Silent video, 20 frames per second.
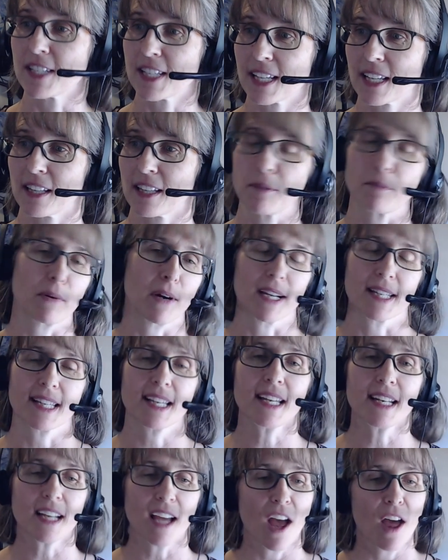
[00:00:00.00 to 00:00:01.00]
is physically
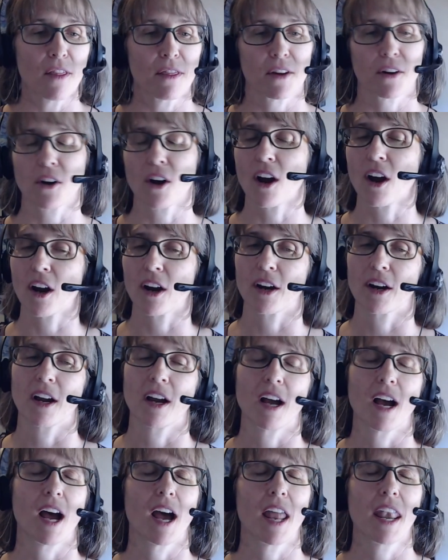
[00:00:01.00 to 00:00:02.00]
present, there
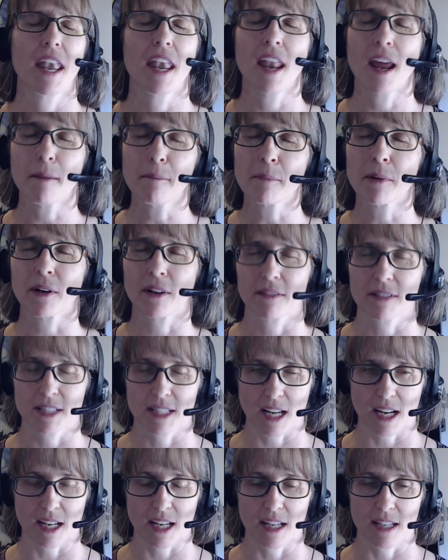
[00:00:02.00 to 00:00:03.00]
are a number
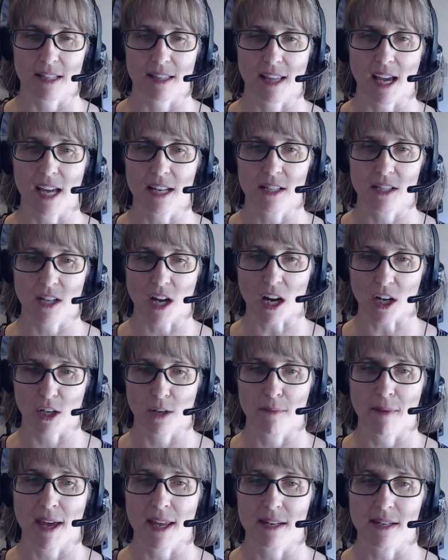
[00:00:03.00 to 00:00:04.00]
of studies that
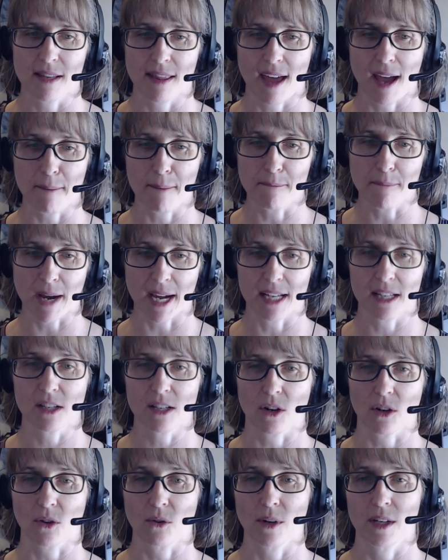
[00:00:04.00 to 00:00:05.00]
document that
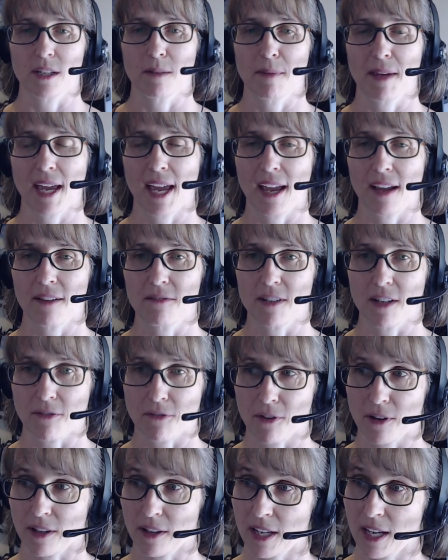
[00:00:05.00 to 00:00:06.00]
mice are going to behave
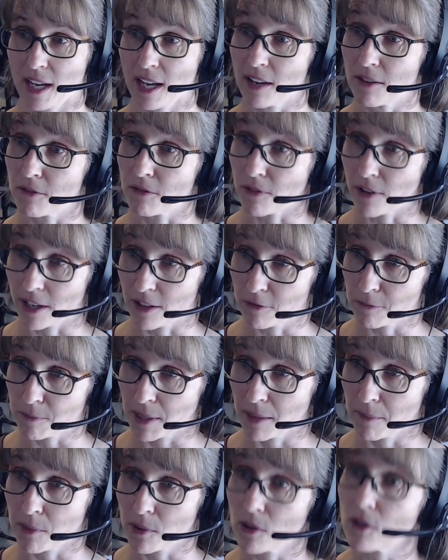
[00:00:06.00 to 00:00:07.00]
differently in front
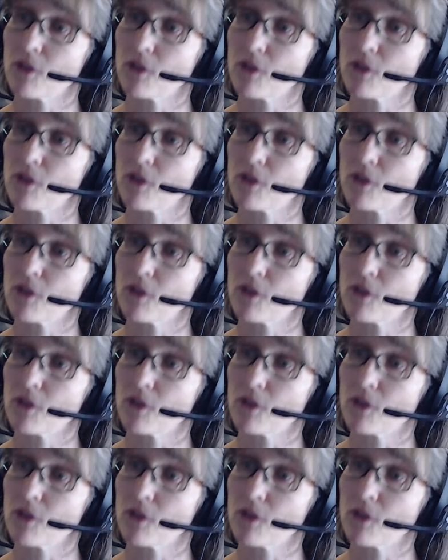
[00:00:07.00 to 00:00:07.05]
of